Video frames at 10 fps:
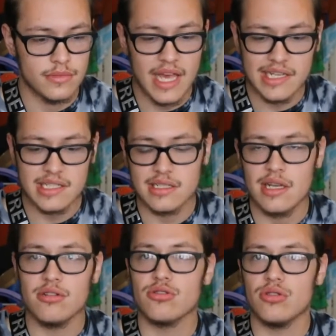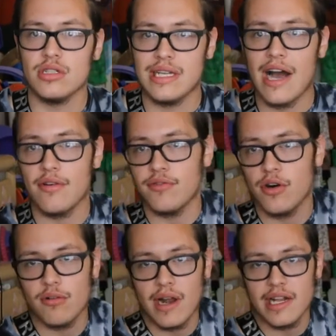the XXL is on a
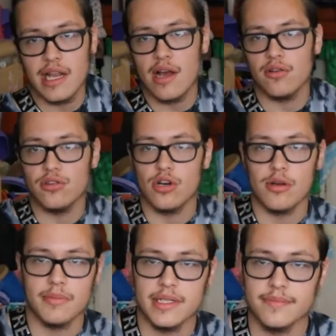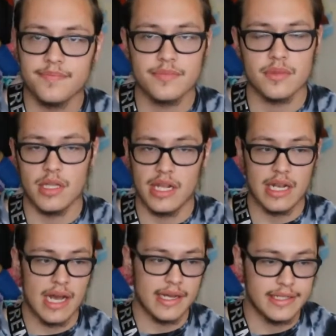downfall right now. You know what I mean? They're
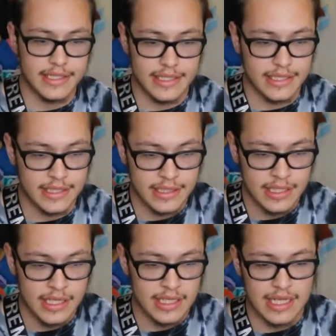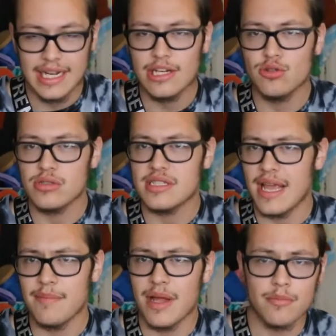not doing the
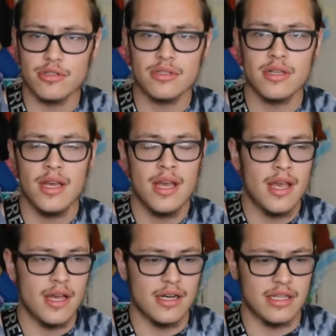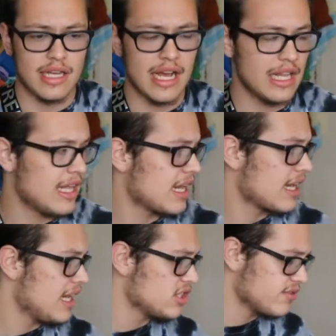same numbers. They got a lot of
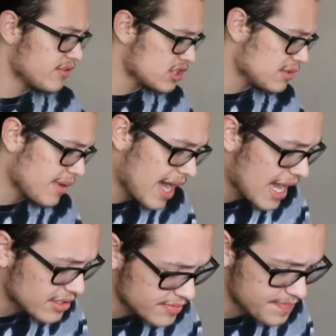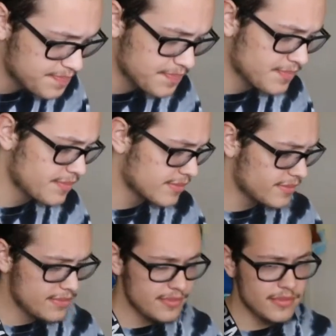controversy behind them.
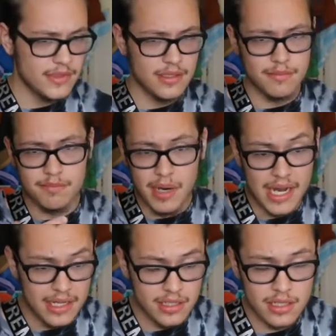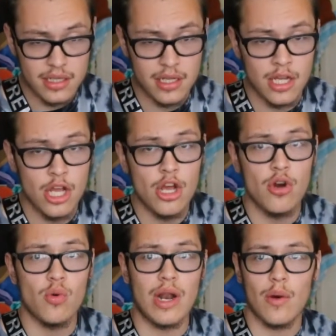But
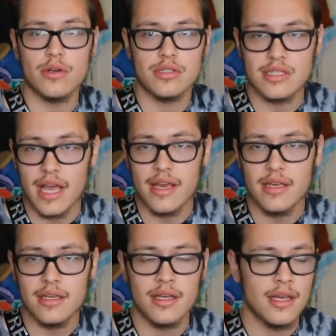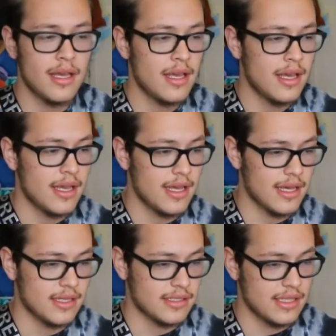what I will say
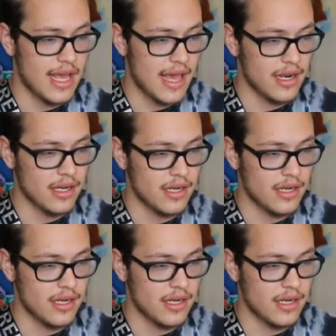is that